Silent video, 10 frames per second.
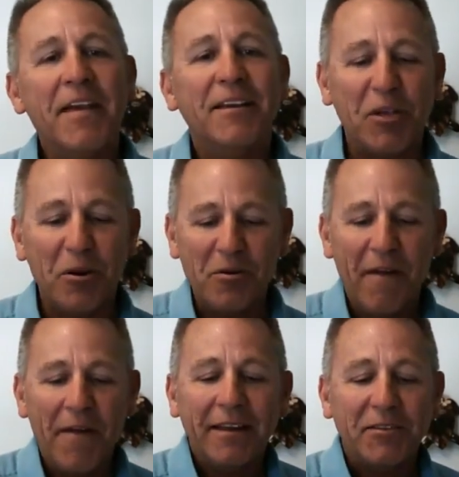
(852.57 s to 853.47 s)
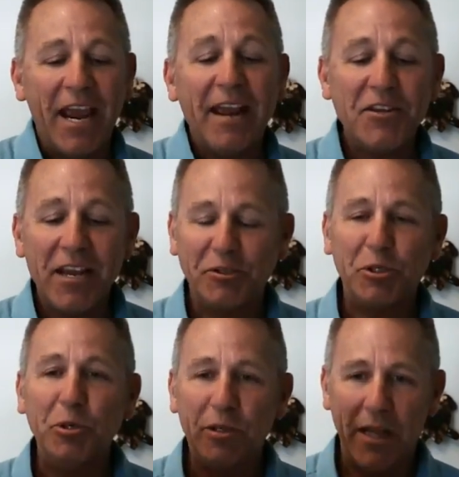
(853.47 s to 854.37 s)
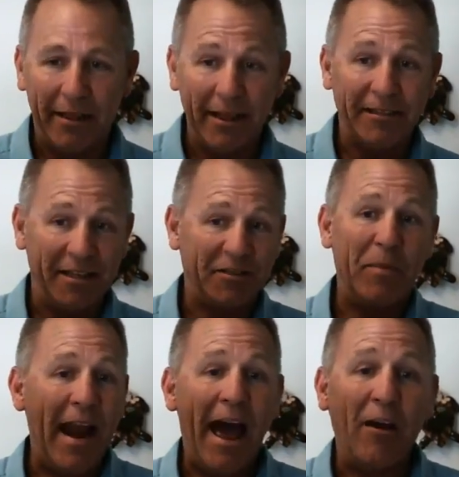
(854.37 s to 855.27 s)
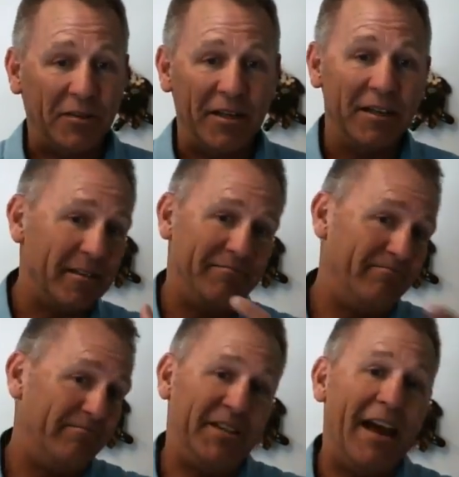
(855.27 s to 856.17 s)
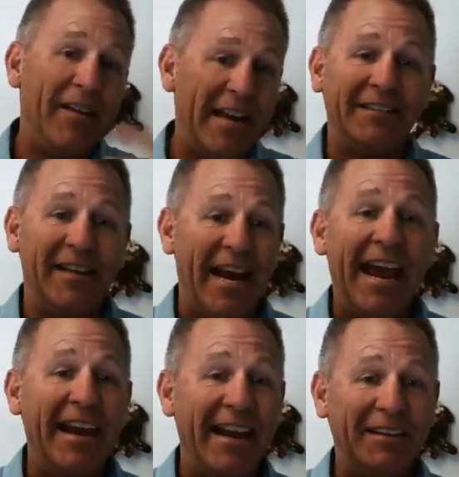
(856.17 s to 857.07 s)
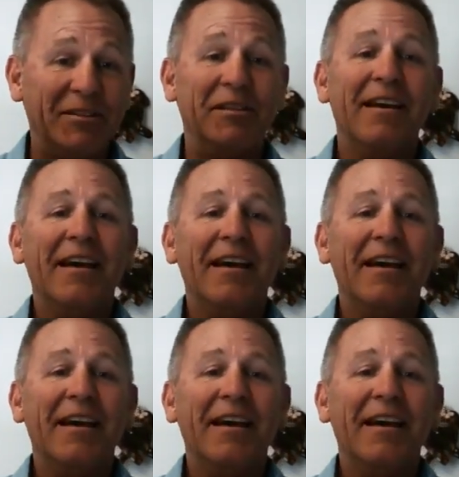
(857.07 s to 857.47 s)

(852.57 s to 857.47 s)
So changing a tool like this that's been out since 70s and 80s